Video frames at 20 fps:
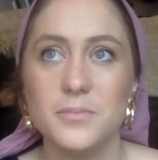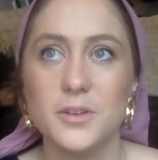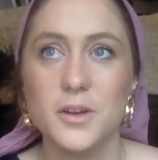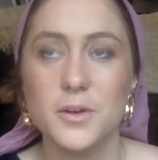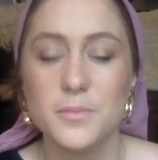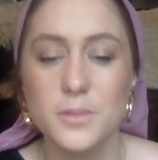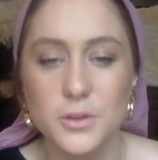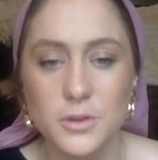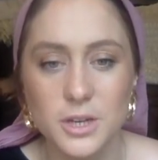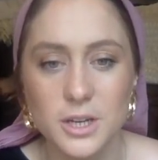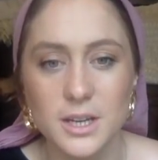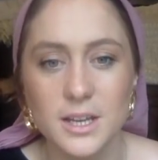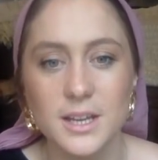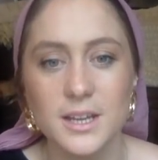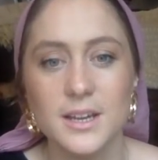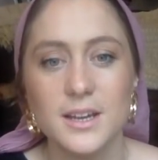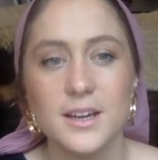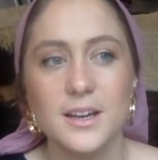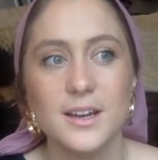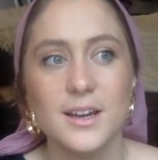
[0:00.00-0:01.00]

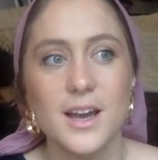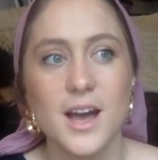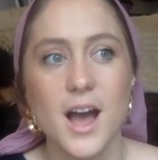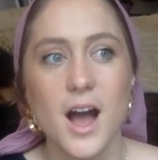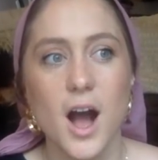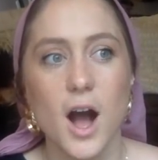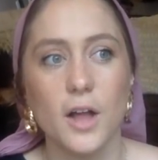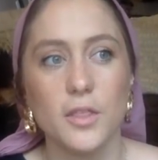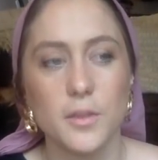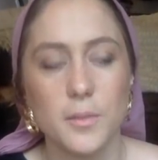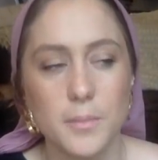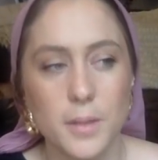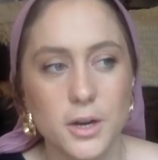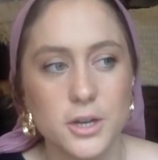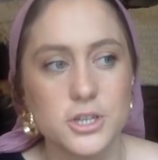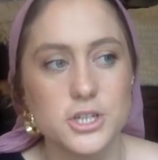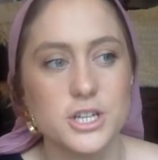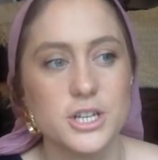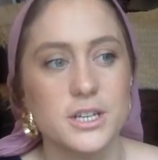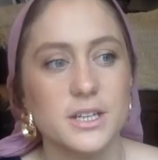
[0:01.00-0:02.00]
community on the
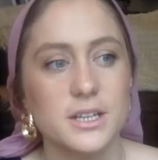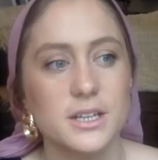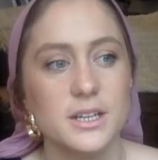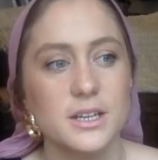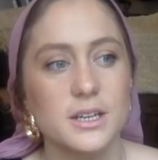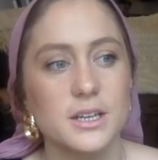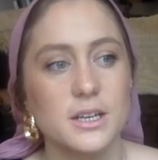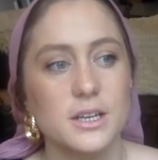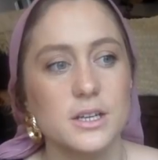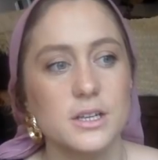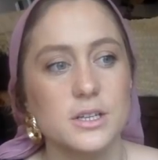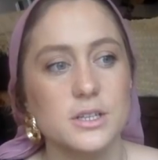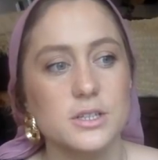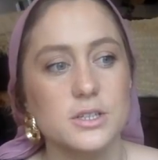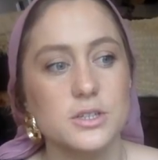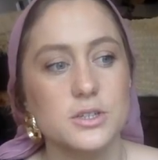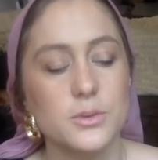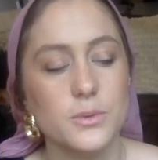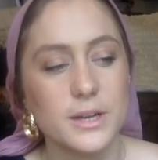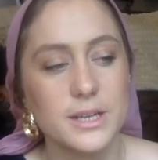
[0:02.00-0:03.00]
margin
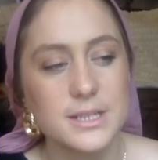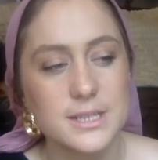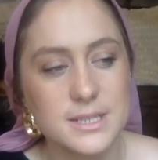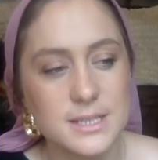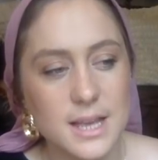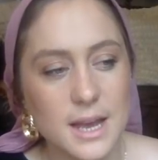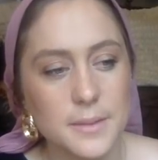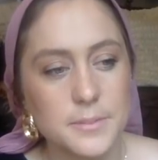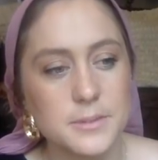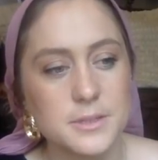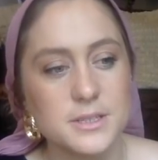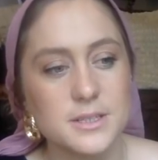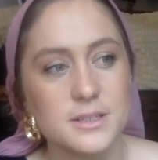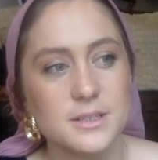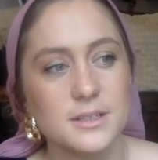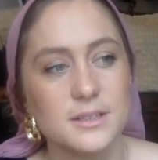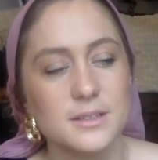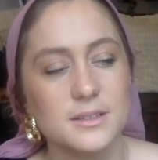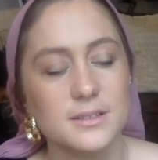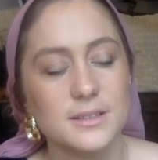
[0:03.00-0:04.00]
to accept
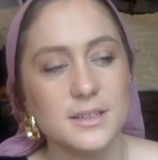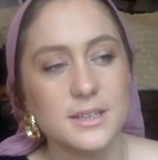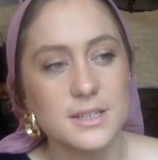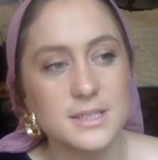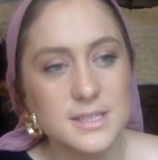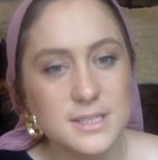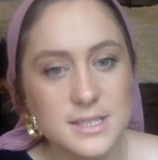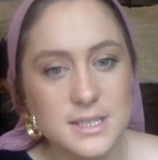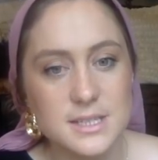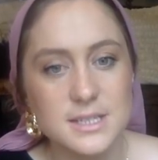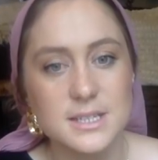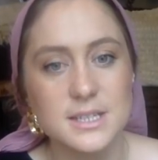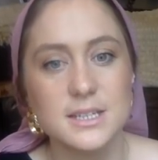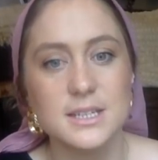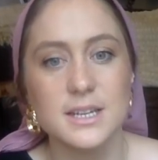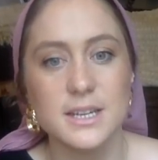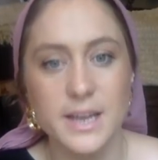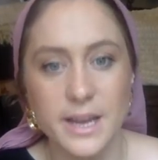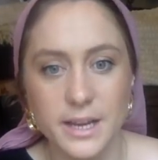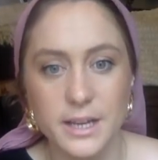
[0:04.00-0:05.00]

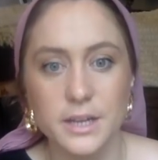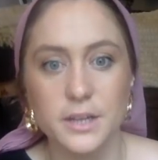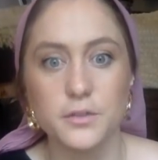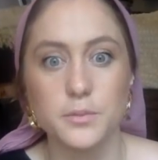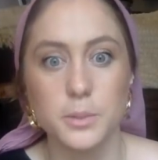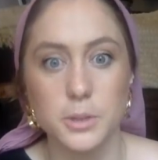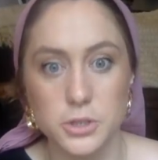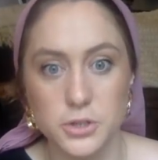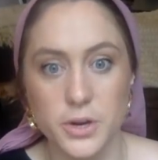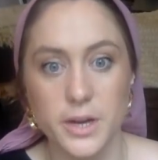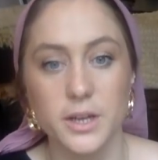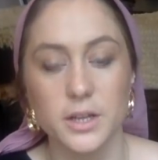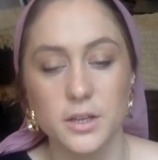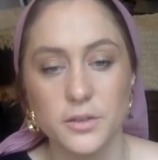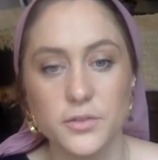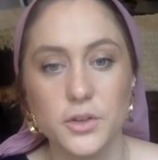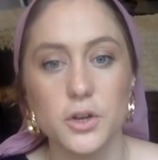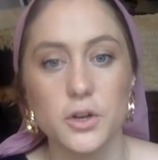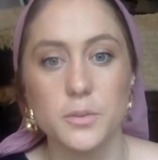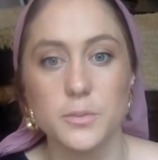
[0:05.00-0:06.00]
consistent negative portrayal
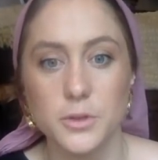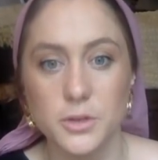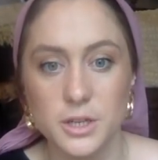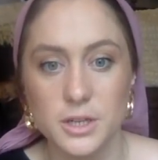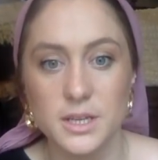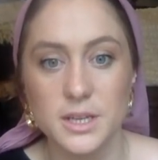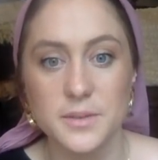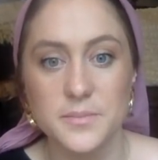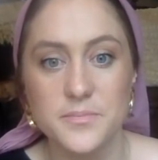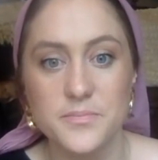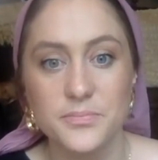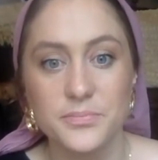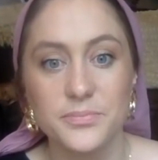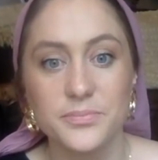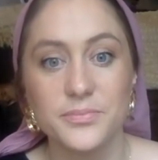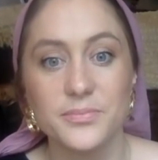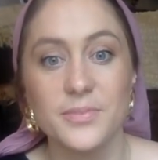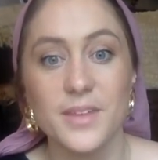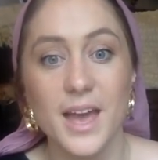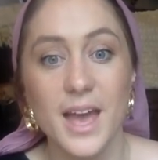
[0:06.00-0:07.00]
of your community
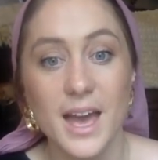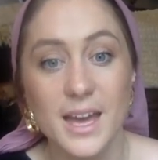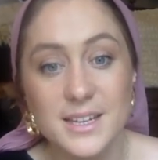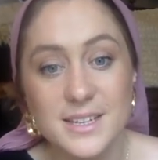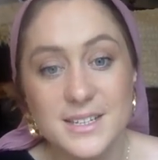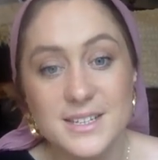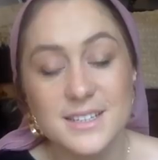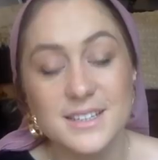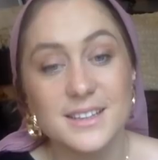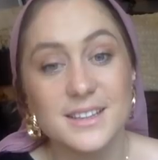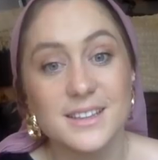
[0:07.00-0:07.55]
and